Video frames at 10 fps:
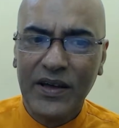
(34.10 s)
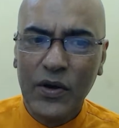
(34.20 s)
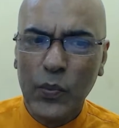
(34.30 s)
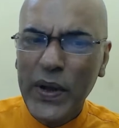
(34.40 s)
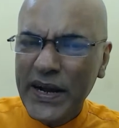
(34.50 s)

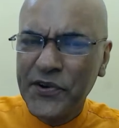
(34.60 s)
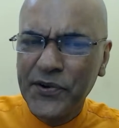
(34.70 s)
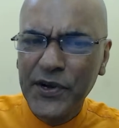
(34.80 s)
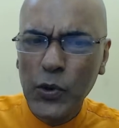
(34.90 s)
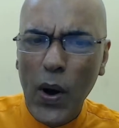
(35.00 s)
We
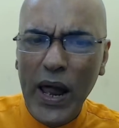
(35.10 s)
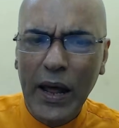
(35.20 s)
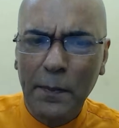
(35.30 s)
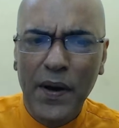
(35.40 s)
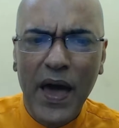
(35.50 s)

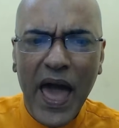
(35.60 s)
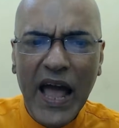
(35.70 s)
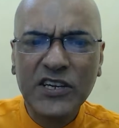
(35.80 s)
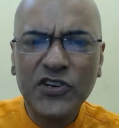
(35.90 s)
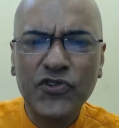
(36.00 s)
develop
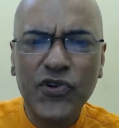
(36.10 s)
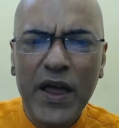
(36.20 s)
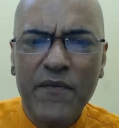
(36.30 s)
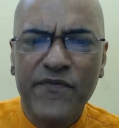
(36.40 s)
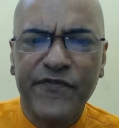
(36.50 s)

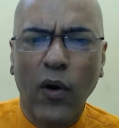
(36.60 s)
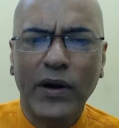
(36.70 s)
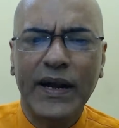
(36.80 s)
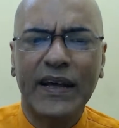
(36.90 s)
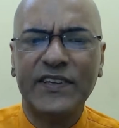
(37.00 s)
extreme
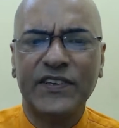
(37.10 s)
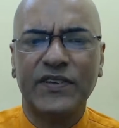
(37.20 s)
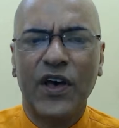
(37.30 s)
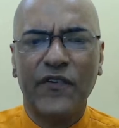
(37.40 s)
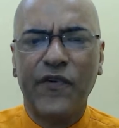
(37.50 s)

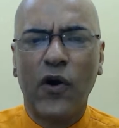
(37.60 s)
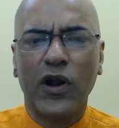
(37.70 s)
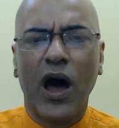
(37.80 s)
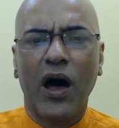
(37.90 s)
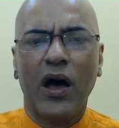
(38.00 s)
fondness for
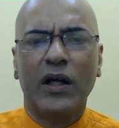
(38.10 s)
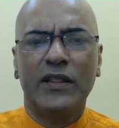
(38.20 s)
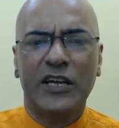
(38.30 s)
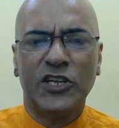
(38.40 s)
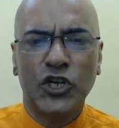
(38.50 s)

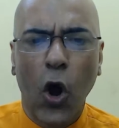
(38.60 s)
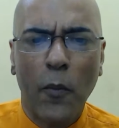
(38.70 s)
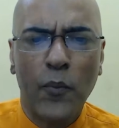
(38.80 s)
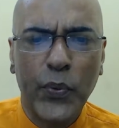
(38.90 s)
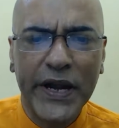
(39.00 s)
the
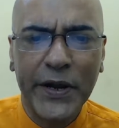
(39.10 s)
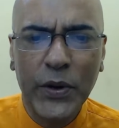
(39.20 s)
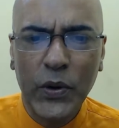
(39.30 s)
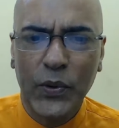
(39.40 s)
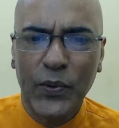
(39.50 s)
job we
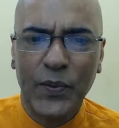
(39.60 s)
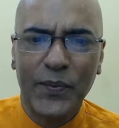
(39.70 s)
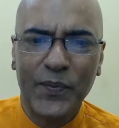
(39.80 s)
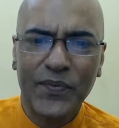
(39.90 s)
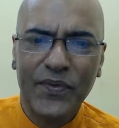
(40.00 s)
do.
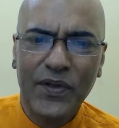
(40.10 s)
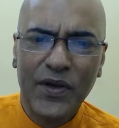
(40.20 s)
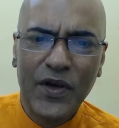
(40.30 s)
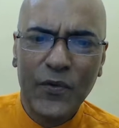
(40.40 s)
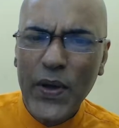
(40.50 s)

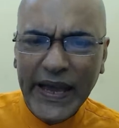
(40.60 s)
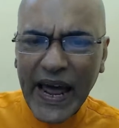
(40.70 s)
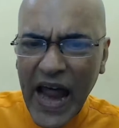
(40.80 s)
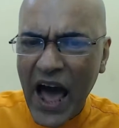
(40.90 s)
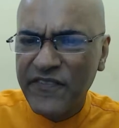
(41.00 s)
We
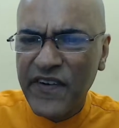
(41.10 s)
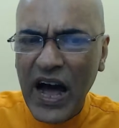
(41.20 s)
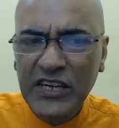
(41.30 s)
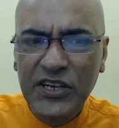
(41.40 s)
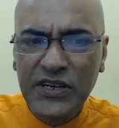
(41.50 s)
can have
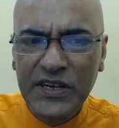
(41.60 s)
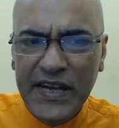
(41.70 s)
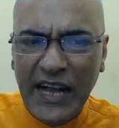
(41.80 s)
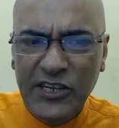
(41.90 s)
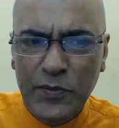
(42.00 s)

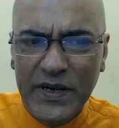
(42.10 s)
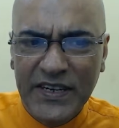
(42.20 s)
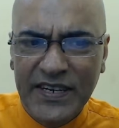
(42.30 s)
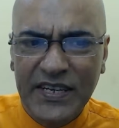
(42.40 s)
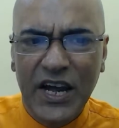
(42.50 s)

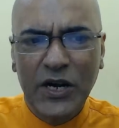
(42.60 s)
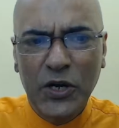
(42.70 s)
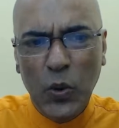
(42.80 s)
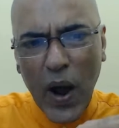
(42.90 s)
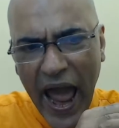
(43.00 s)
attachments
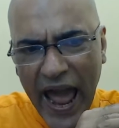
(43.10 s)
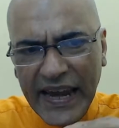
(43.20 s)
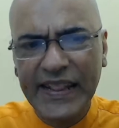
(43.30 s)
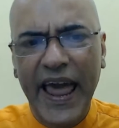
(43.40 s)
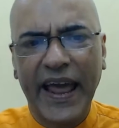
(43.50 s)
to
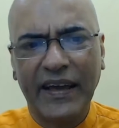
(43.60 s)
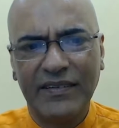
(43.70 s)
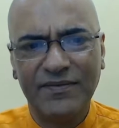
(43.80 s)
anything.